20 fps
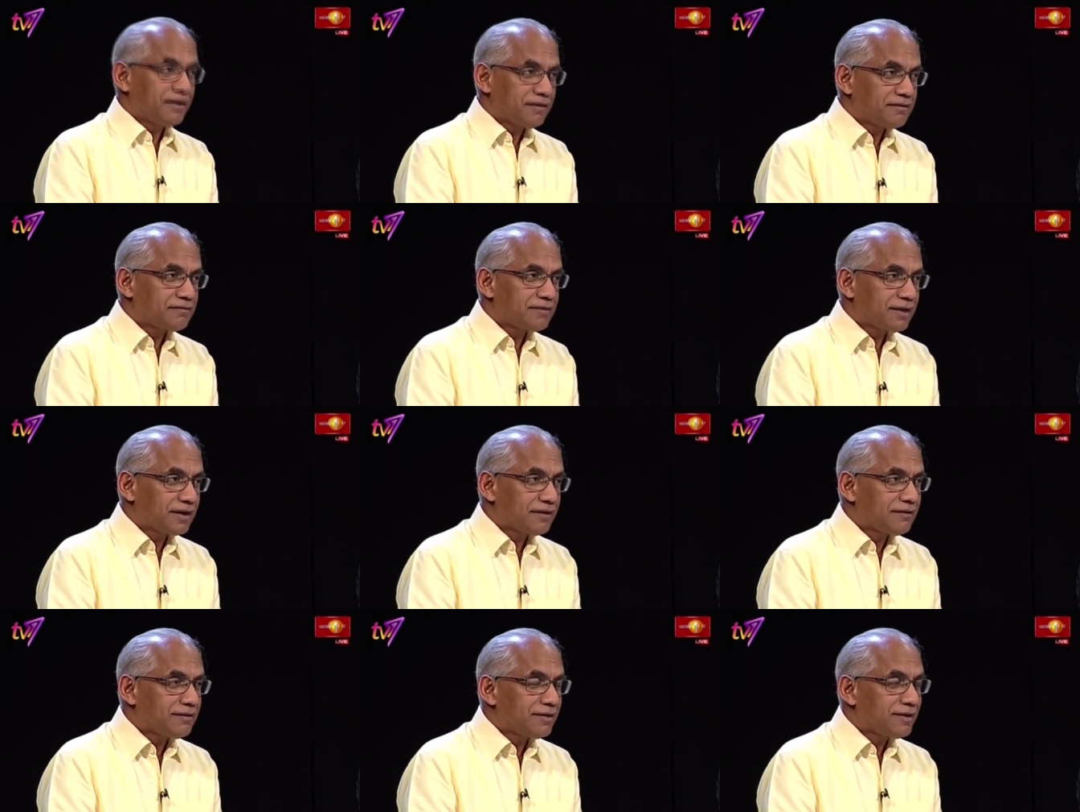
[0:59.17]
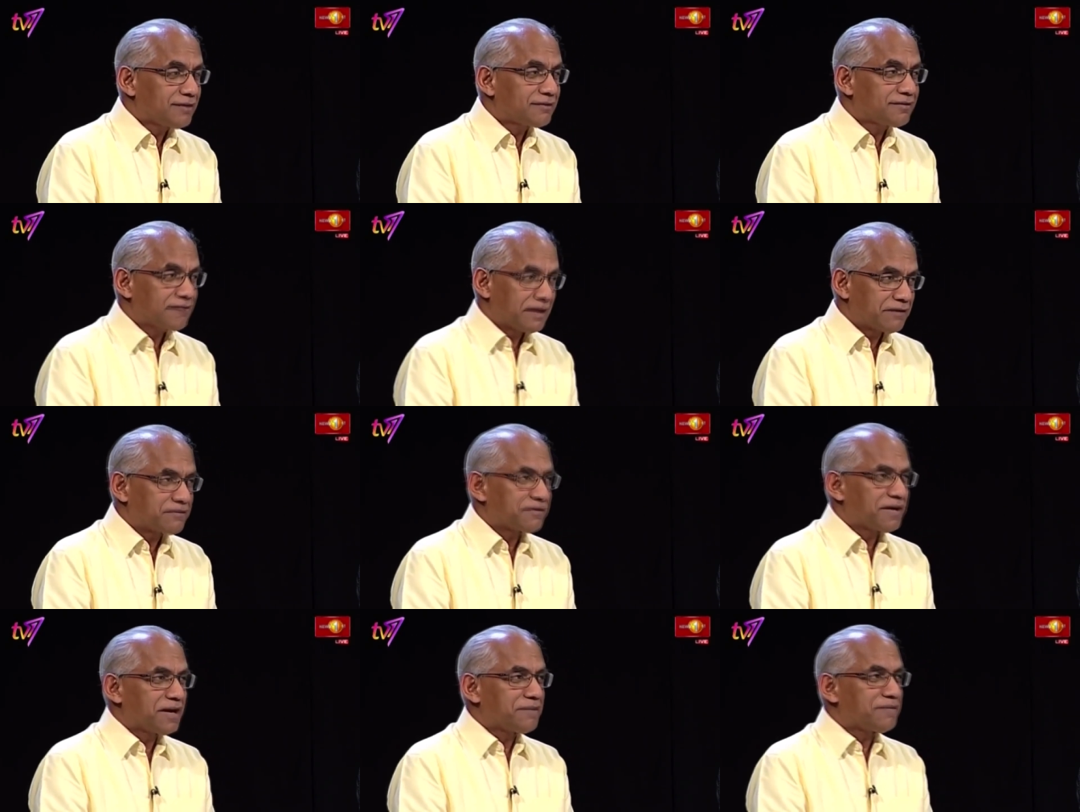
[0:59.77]
you see. So
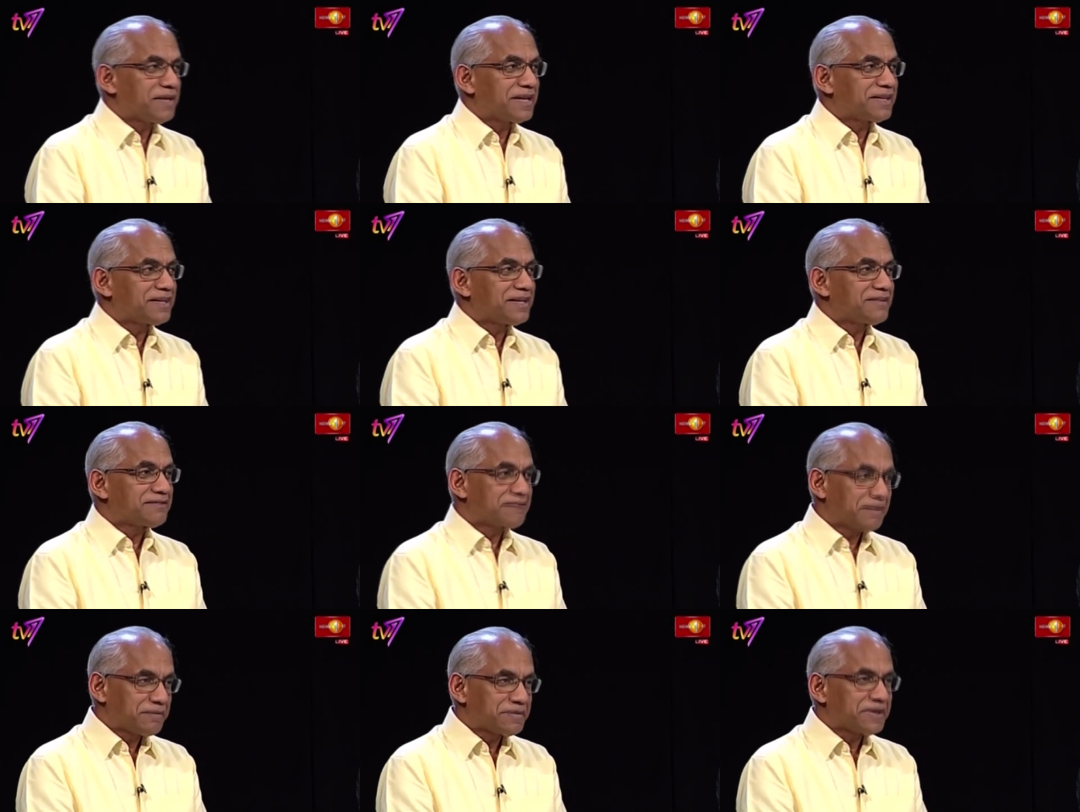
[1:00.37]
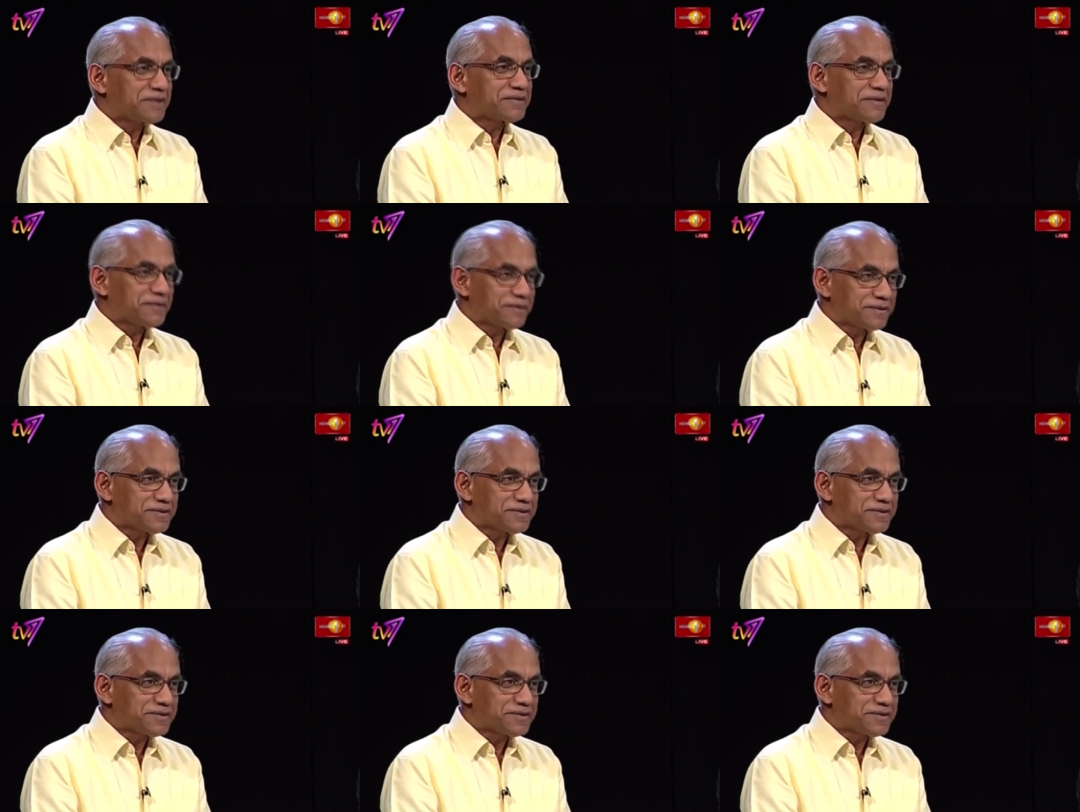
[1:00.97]
that's what I meant, that some things have to